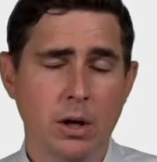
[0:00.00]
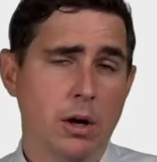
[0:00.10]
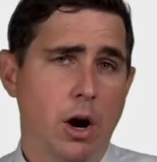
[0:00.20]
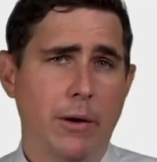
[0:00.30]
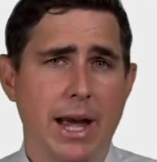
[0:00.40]

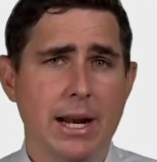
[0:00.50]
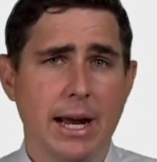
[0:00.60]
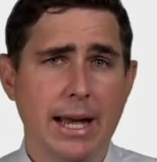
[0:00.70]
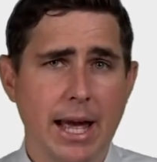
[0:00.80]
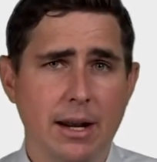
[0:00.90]
Okay, and
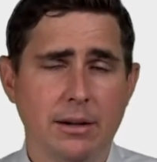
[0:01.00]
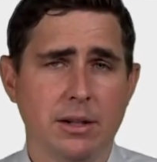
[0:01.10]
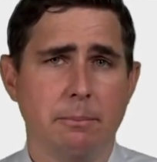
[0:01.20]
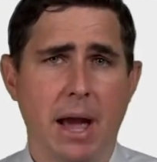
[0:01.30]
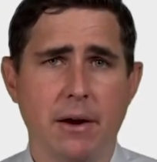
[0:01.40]
again, to
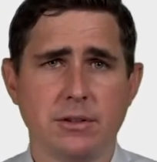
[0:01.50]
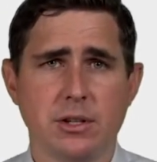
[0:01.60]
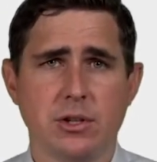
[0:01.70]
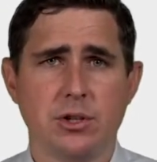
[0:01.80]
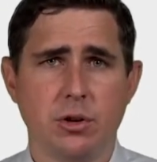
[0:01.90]
balance
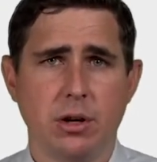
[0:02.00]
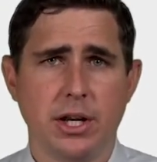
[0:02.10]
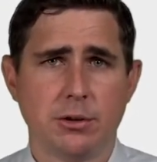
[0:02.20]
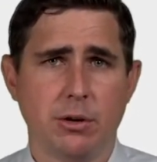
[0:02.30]
this journal entry,